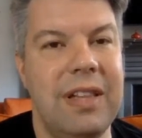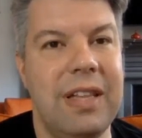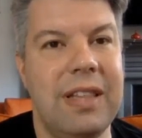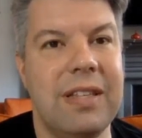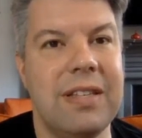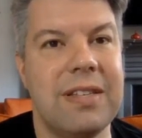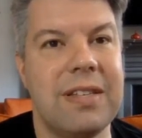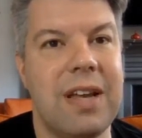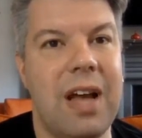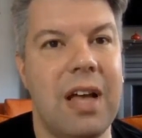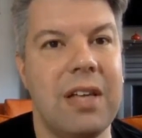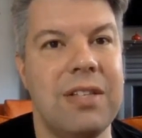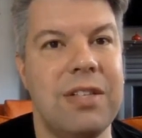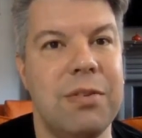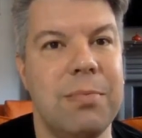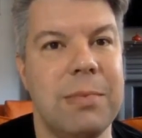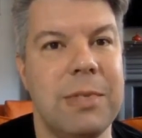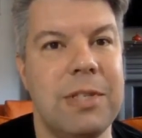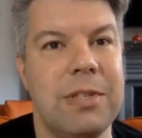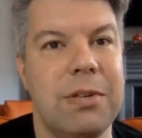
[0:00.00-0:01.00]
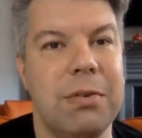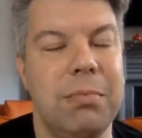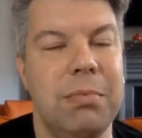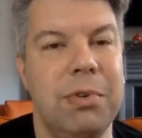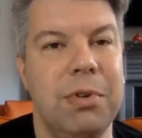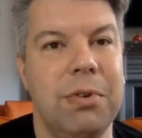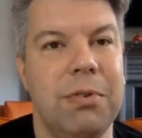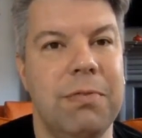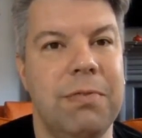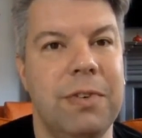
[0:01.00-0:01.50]
this costume is so
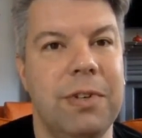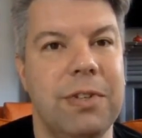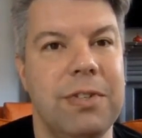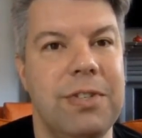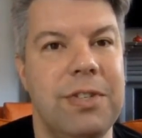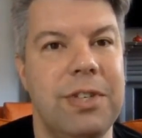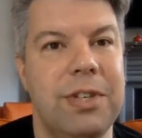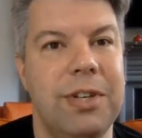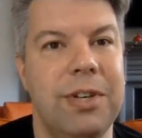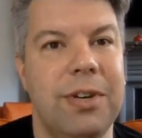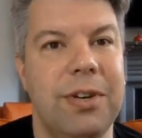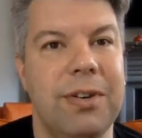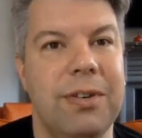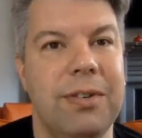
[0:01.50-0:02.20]
beautiful too.